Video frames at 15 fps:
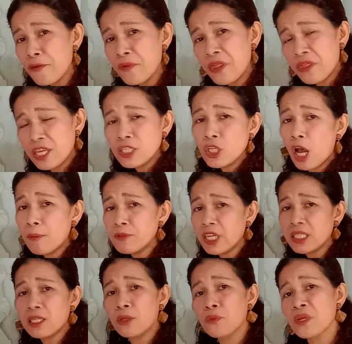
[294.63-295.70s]
with these
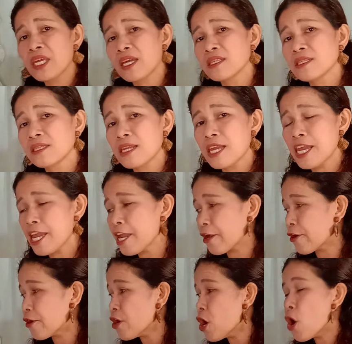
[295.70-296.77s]
objects that we can see
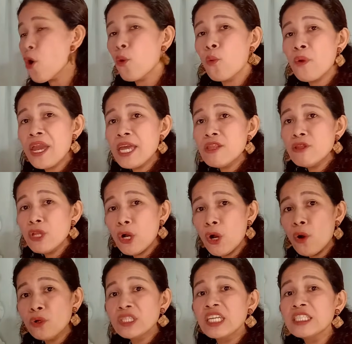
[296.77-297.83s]
here, we
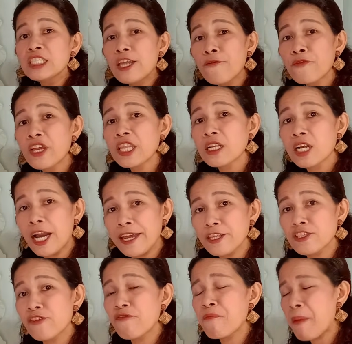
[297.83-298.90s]
know the different
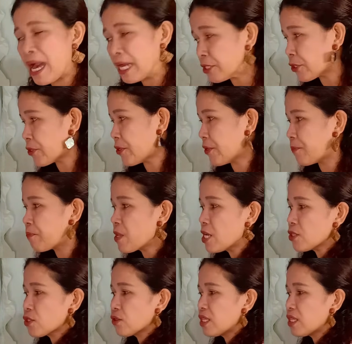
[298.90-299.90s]
kinds of pattern. So